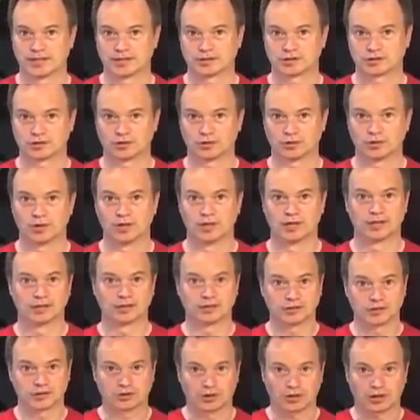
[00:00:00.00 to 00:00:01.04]
So
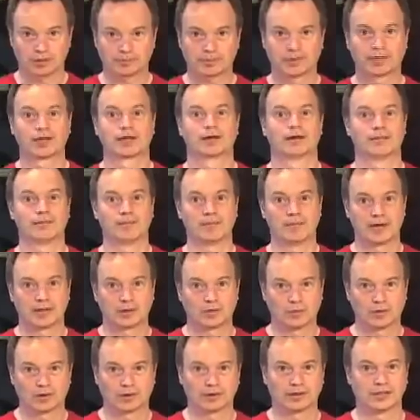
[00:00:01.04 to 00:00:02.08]
stop, make
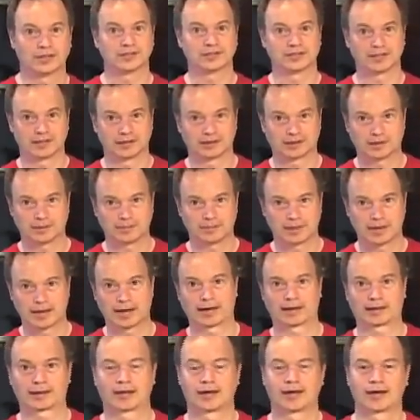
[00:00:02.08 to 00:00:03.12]
one of these, and then come
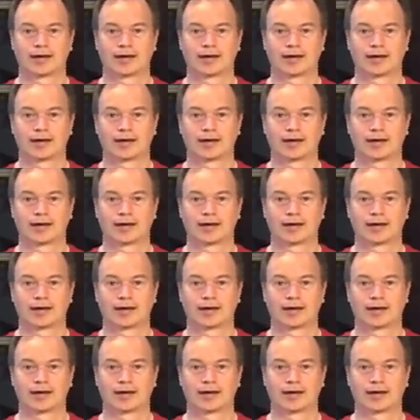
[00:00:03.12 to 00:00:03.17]
back.